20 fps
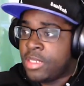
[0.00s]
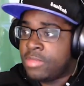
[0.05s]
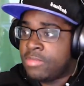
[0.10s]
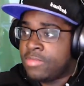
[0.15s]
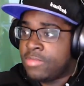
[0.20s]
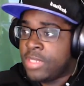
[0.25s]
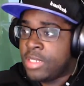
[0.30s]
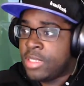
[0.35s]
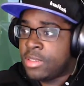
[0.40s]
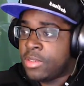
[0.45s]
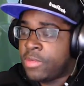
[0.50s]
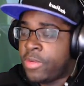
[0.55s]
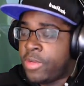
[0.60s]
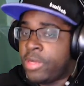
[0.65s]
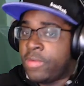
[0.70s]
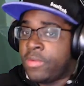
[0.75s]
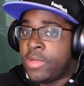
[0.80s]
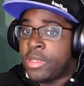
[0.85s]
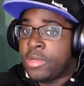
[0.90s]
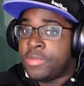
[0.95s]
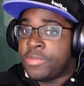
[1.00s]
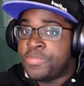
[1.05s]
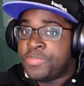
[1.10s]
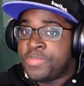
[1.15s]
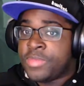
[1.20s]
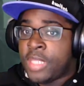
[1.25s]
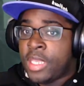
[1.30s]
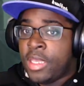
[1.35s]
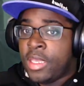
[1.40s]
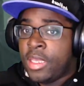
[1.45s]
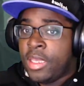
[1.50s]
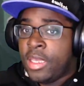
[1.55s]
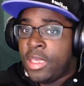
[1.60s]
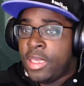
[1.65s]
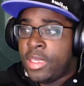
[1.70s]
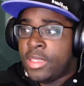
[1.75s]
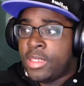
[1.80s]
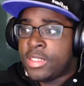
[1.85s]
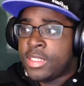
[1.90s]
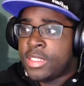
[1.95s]
in quite a while,
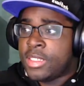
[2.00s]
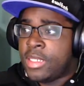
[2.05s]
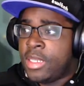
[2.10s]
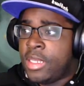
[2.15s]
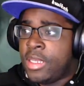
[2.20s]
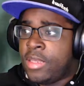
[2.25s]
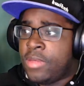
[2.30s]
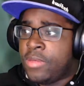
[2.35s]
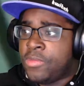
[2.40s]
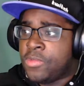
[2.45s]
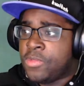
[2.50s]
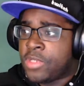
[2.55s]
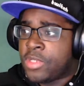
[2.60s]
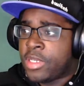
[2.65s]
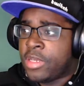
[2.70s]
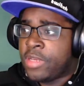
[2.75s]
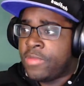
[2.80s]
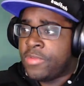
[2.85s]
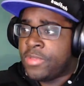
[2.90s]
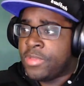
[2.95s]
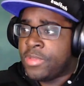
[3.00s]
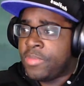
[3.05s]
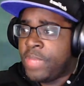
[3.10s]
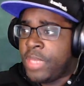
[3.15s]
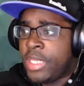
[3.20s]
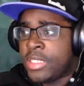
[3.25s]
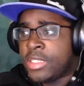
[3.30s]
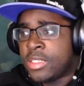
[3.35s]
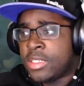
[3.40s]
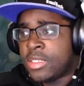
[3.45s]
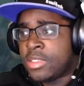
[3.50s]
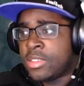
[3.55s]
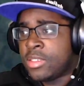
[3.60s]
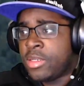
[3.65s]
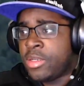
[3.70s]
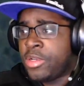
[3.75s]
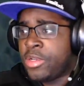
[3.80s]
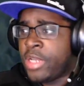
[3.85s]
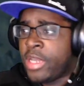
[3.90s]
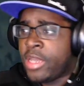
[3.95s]
and today we'll cover the basics
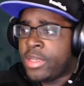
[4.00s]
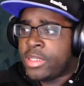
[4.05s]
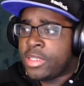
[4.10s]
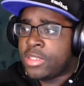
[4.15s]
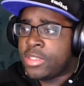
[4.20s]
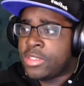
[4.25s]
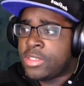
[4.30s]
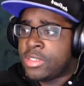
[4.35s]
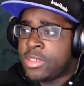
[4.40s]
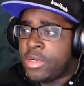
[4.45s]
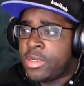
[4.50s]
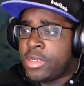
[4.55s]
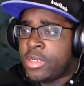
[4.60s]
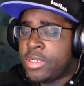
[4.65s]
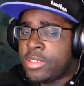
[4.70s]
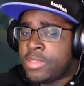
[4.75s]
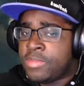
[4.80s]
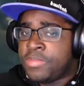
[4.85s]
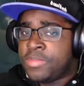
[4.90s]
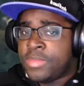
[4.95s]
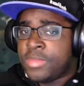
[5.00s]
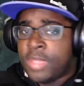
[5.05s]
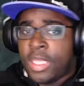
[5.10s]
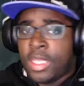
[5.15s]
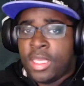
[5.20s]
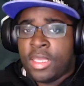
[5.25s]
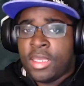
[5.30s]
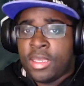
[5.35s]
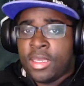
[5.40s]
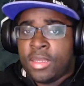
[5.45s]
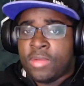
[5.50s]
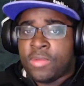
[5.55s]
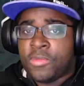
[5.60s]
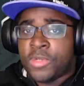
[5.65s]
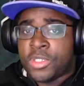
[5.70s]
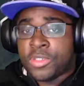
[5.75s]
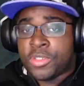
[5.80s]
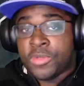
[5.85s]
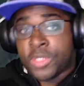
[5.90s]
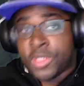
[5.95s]
on how to get started and what
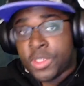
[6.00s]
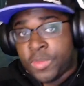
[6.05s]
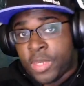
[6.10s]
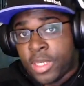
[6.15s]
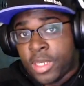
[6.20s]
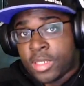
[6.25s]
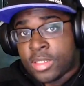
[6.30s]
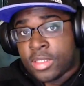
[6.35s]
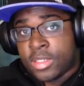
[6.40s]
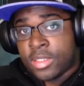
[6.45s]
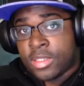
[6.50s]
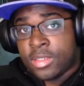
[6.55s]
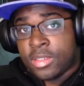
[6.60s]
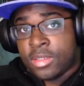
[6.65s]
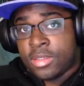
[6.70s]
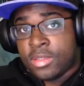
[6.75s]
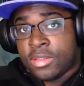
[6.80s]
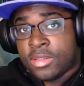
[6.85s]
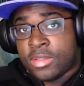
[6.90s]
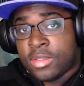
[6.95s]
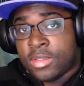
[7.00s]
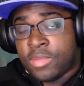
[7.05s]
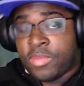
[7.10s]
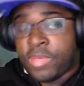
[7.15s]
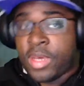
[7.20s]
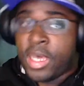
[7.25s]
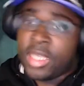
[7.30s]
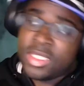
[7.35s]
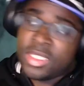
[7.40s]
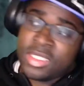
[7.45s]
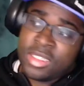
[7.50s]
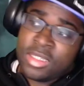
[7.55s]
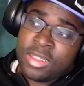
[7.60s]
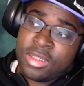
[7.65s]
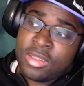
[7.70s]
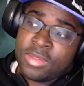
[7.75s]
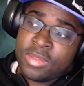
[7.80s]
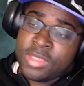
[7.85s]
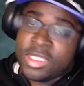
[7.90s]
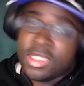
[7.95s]
to expect, the
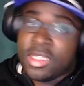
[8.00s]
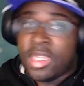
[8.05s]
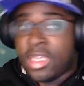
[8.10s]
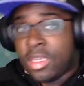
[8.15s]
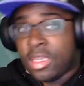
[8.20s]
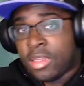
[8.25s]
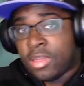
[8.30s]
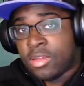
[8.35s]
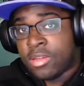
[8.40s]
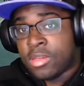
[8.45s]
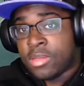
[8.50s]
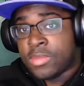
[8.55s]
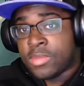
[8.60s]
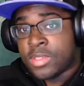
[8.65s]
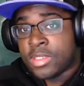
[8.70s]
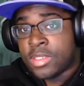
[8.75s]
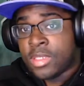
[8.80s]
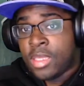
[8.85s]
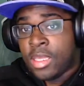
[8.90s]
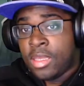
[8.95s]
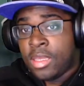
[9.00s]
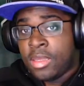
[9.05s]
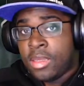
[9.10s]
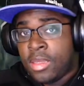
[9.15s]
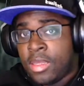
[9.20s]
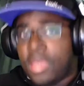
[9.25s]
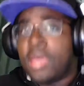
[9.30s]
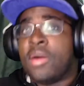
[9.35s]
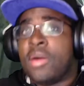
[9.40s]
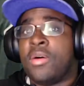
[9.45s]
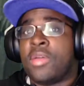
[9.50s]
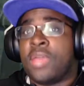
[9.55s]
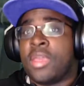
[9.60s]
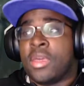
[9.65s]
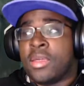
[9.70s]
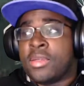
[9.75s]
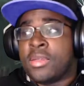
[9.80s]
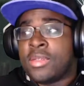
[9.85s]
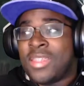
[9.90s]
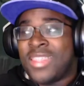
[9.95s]
positives and negatives. Oh yeah,
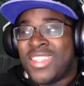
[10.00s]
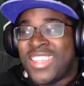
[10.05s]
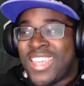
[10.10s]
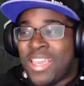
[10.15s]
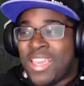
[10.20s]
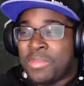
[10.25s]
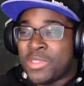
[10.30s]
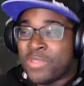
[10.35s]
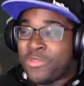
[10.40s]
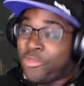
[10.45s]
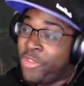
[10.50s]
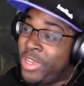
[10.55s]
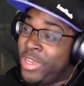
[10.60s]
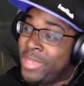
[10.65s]
and the game's free.